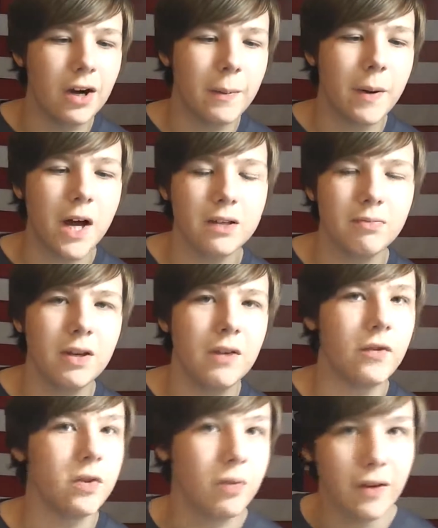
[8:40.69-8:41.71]
or possibly
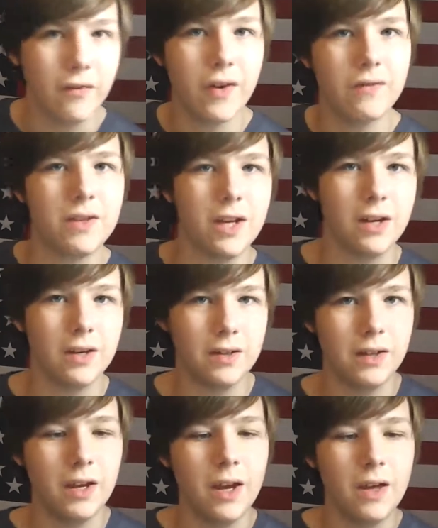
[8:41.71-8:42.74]
even 2015,
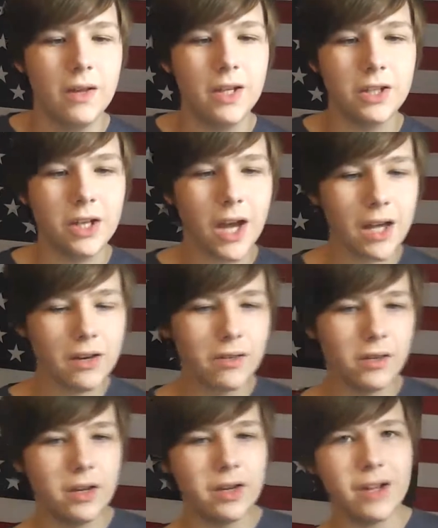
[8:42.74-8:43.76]
because this
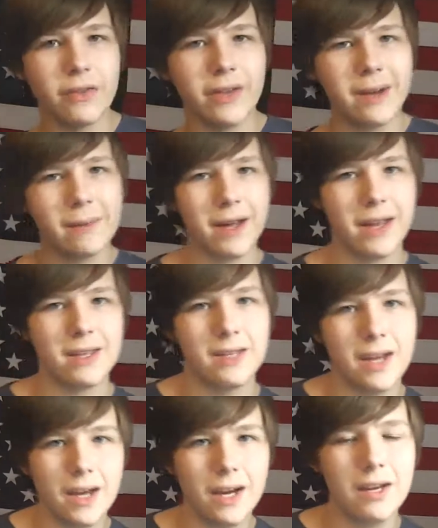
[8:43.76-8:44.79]
channel, you gotta think about it,
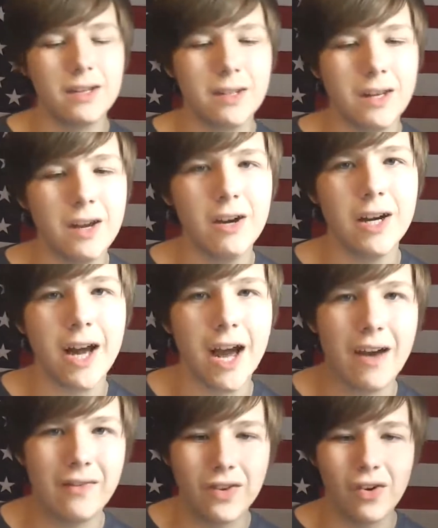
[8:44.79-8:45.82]
is a year and a
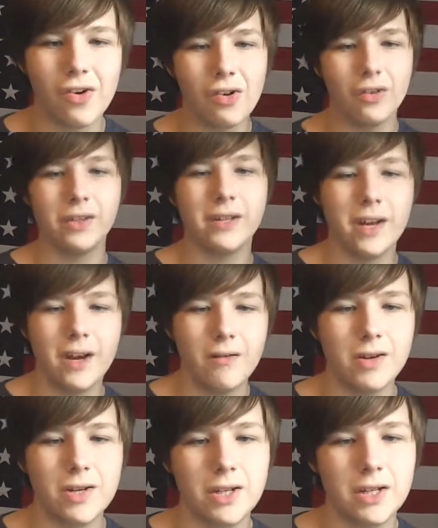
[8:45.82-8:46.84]
half old,
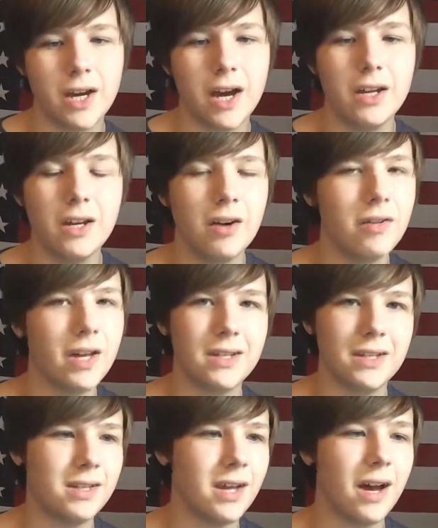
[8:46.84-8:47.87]
which I know
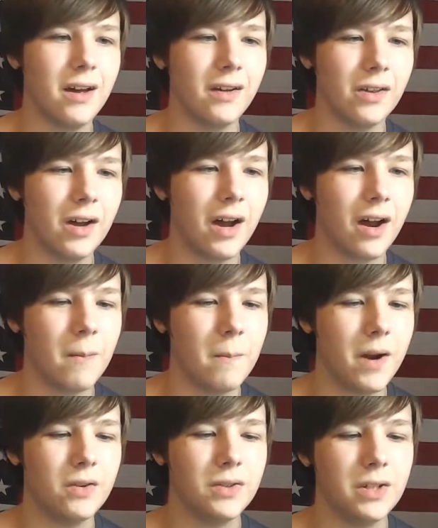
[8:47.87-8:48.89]
that's not a lot
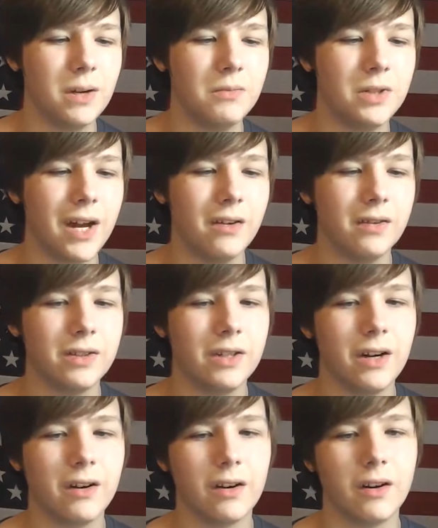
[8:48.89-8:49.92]
compared to some channels
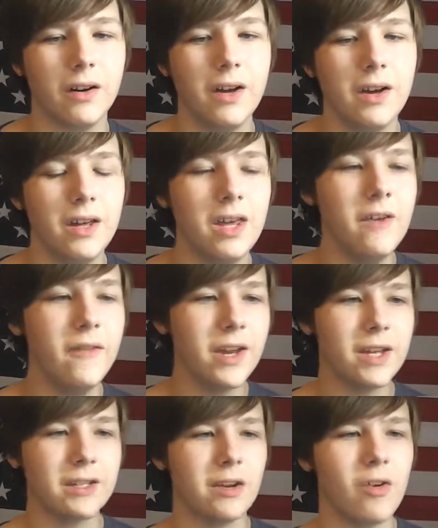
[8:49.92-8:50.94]
that are even
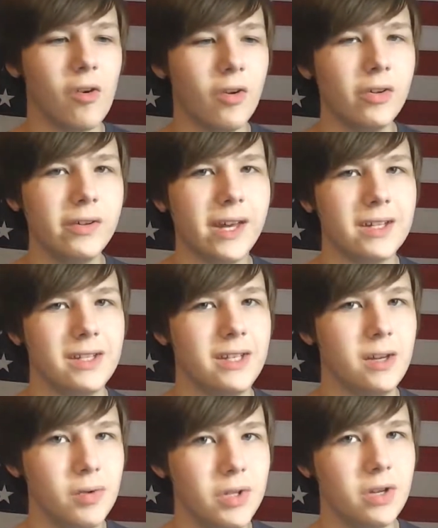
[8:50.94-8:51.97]
as old as
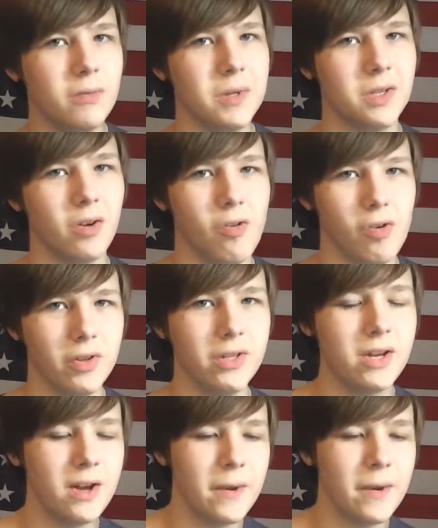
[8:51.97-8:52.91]
YouTube is old.